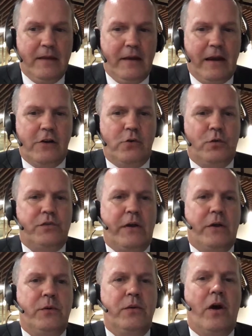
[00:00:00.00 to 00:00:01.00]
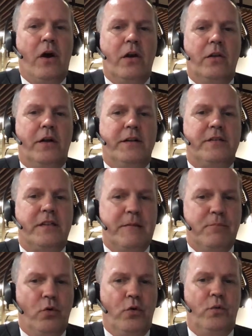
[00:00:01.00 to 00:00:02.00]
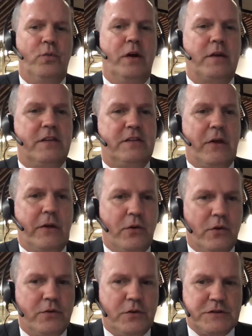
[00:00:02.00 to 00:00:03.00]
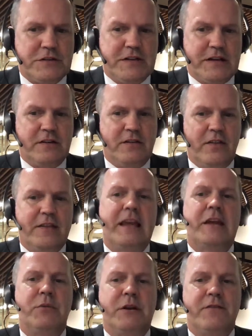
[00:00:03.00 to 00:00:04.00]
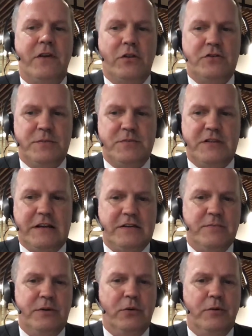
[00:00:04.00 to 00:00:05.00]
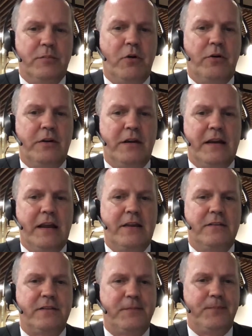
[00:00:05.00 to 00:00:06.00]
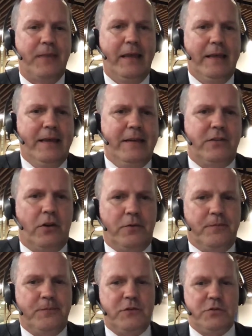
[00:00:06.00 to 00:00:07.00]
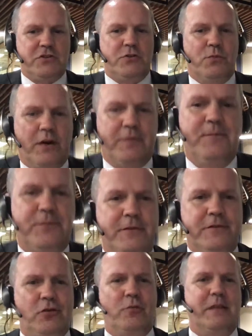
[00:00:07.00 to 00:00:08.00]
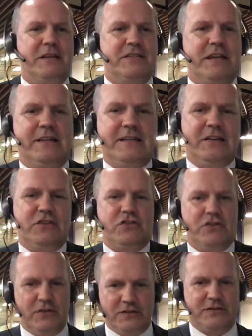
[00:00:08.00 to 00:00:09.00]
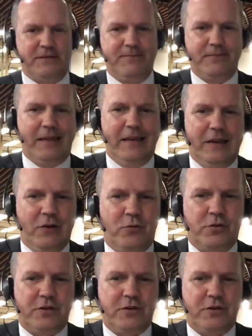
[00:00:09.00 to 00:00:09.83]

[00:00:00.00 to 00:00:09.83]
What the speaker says: And it also highlights the important work that's going on across the sector that the Equity Fellowships seek to build upon and enhance. So, question 1 from these Year 10 students. What